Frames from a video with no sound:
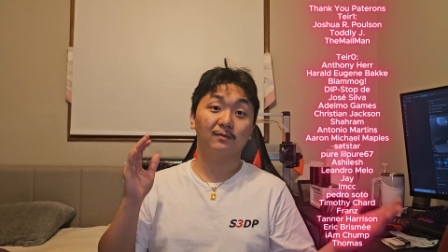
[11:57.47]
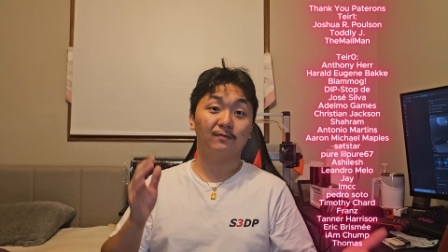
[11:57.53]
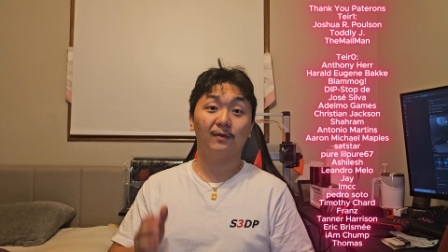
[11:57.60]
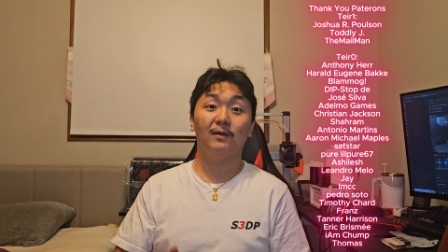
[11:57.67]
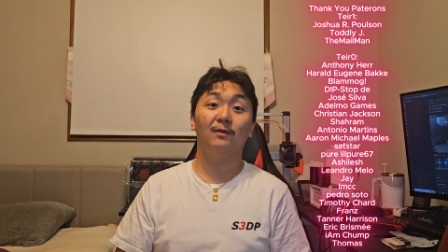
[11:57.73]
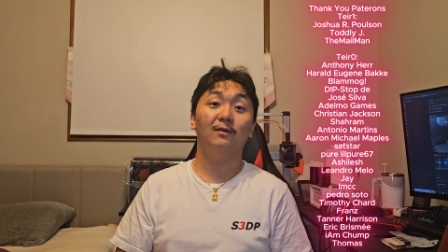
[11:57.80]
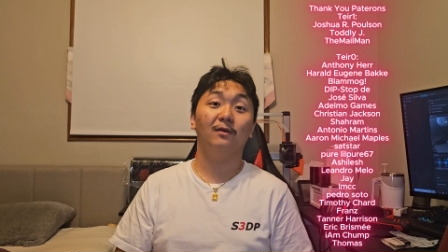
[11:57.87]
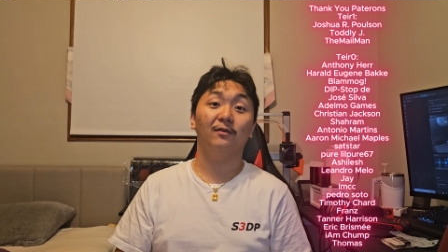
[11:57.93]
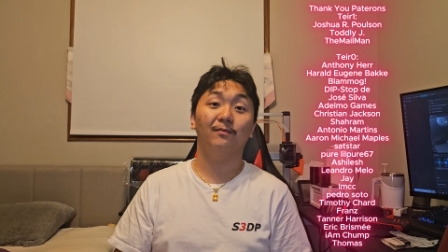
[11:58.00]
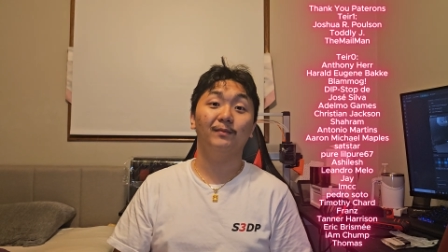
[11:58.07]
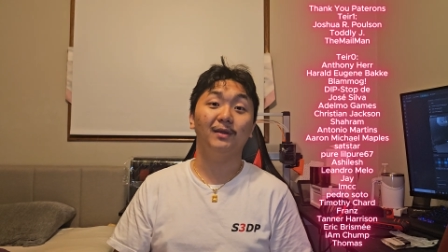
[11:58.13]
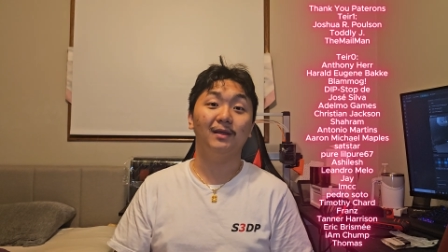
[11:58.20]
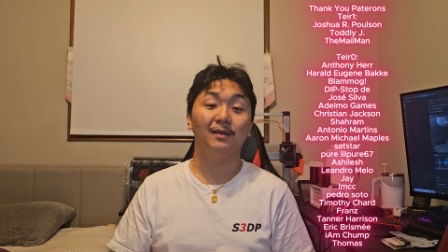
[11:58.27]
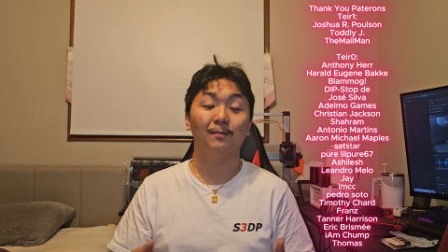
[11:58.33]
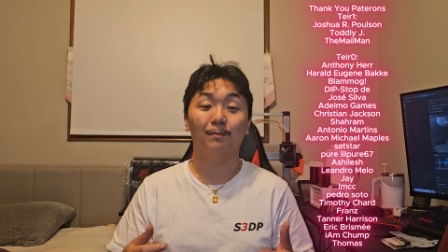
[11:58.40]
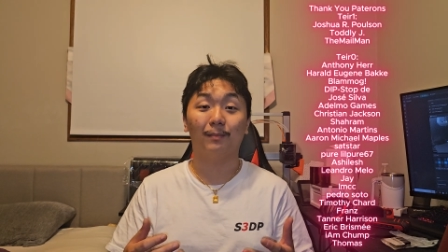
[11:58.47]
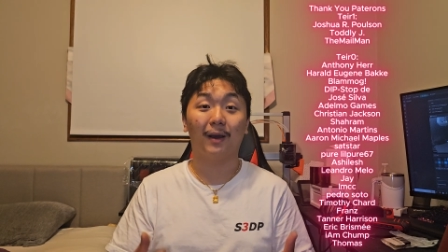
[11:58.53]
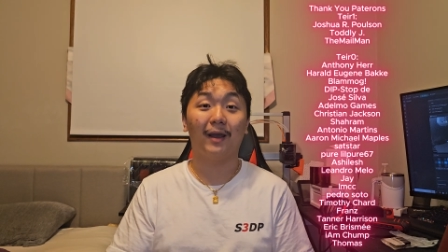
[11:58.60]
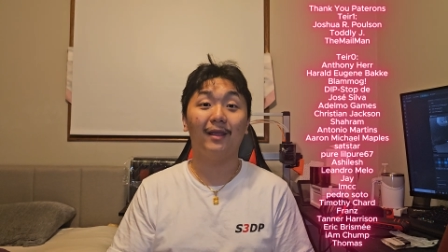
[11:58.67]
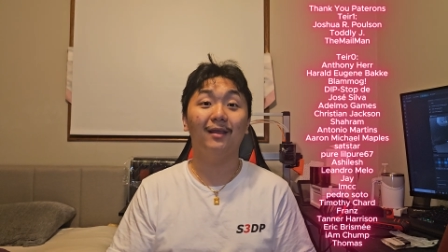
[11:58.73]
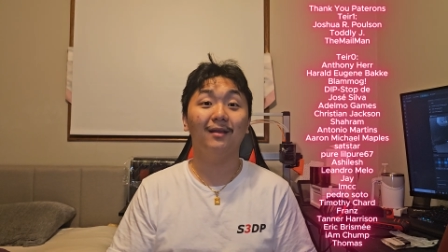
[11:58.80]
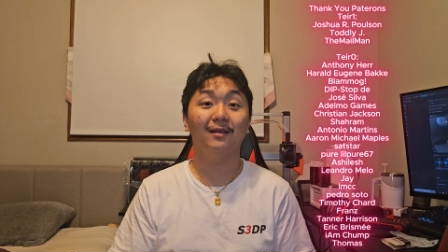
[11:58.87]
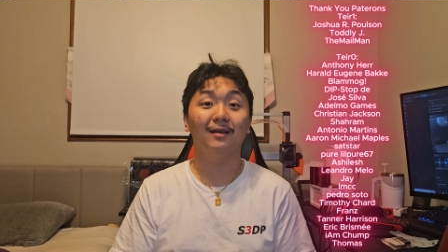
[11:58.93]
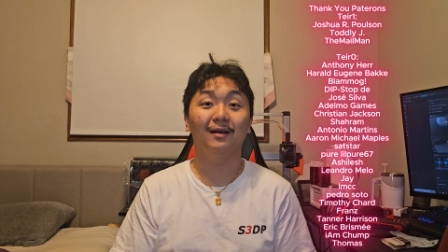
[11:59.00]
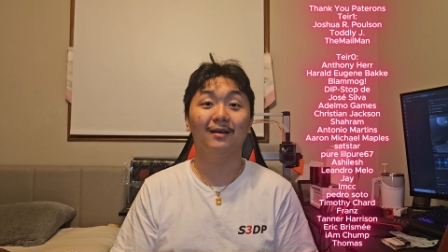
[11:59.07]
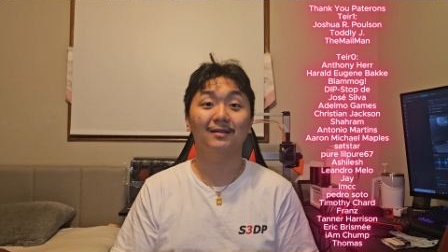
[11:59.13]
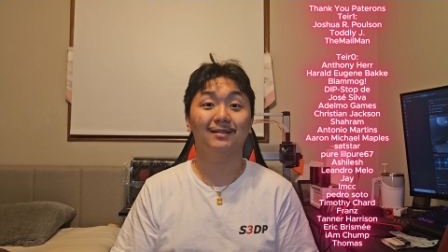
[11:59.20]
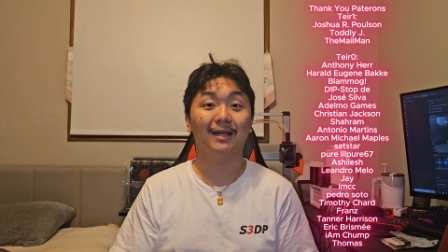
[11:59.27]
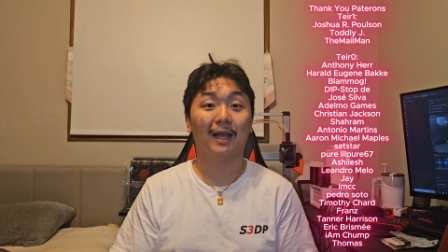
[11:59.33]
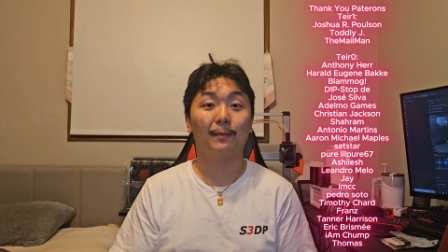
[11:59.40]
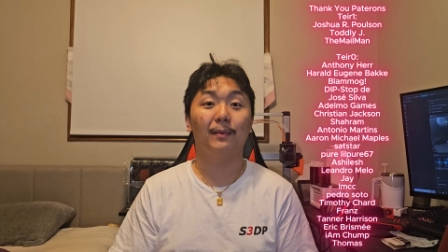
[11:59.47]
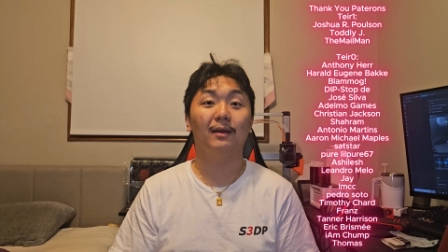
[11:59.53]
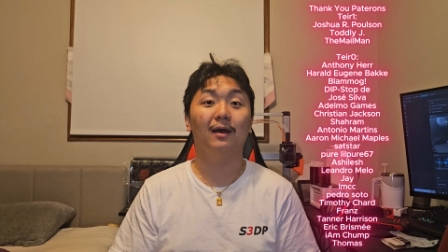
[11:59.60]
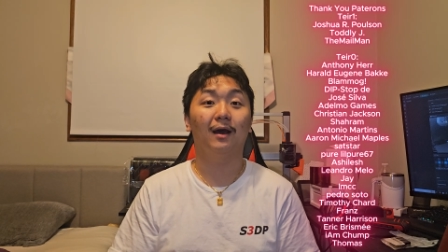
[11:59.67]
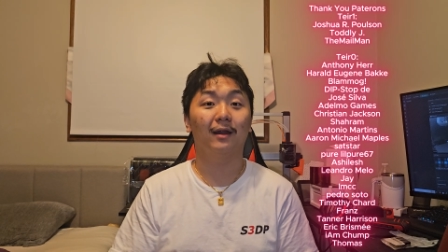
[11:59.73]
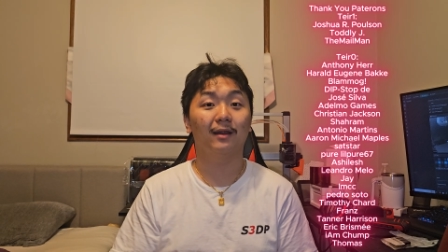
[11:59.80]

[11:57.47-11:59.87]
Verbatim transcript: video of me buying a diamond hot